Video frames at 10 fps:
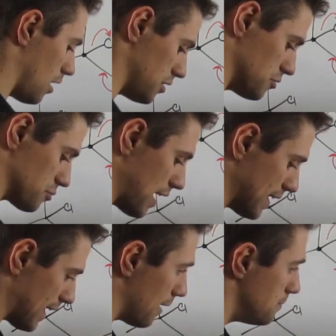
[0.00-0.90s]
I use
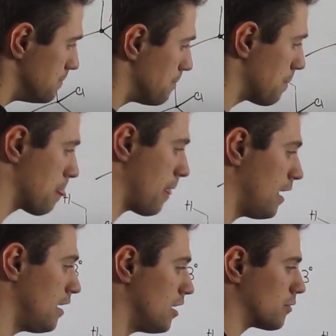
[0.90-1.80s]
red again.
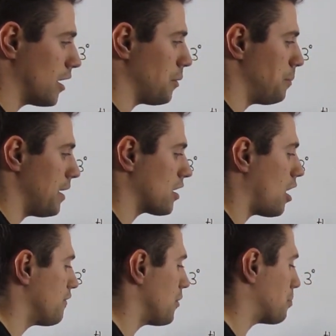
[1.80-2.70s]
Right, we pick
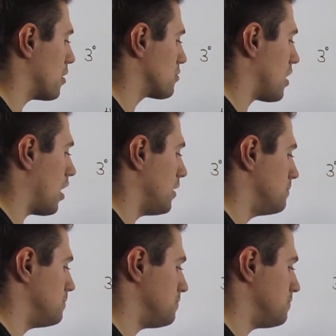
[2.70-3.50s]
off the proton.